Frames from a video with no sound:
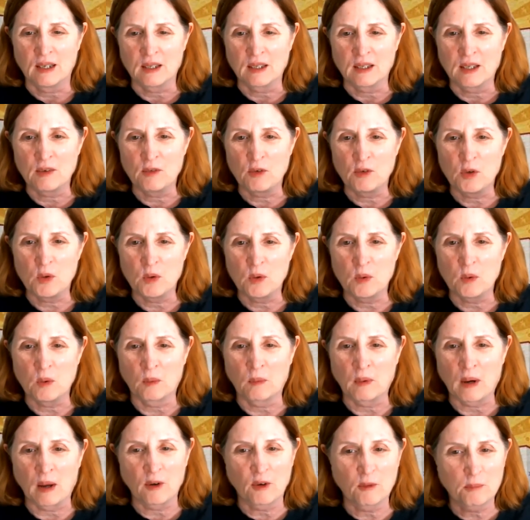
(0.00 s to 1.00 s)
give you a
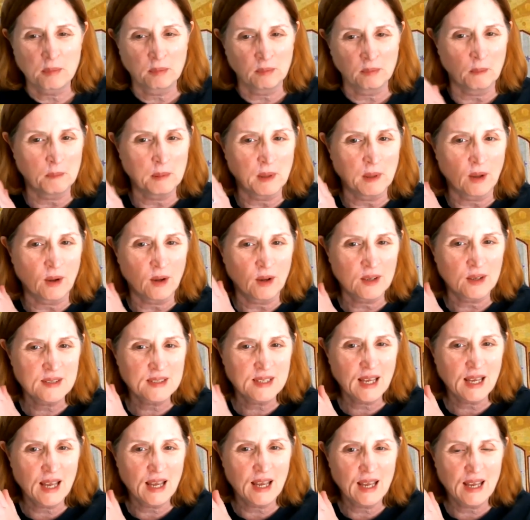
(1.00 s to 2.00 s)
round of applause.
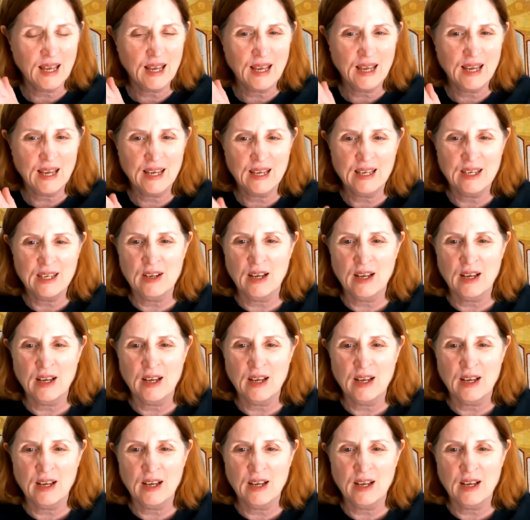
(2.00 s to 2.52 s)
Yay!